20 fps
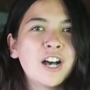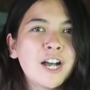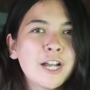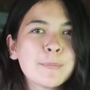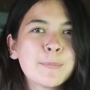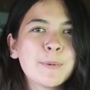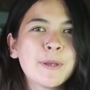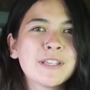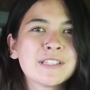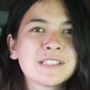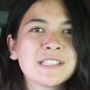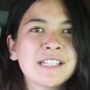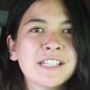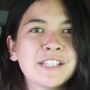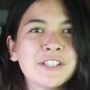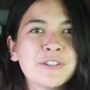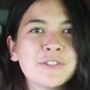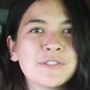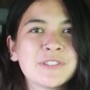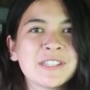I personally
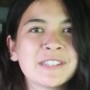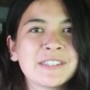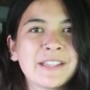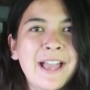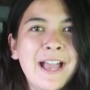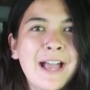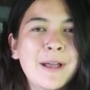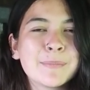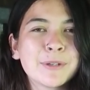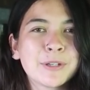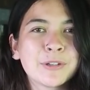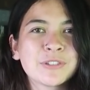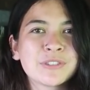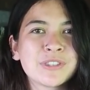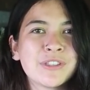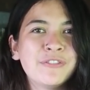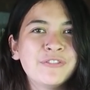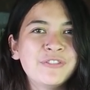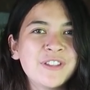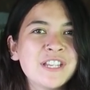use this app
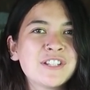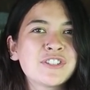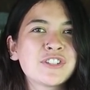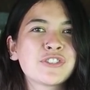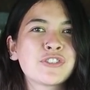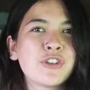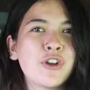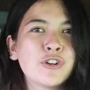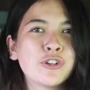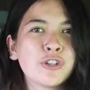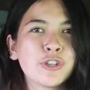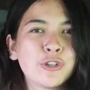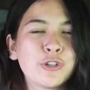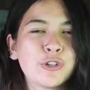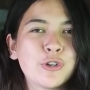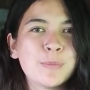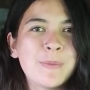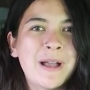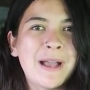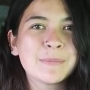because the features on
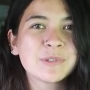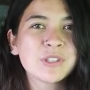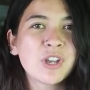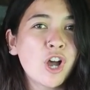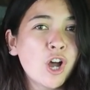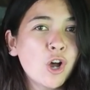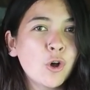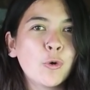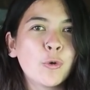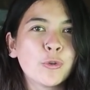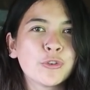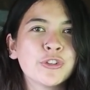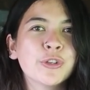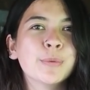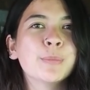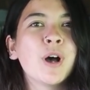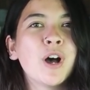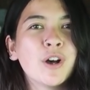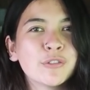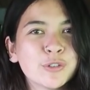Google Maps are
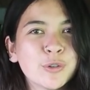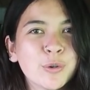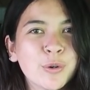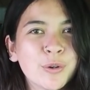awesome, of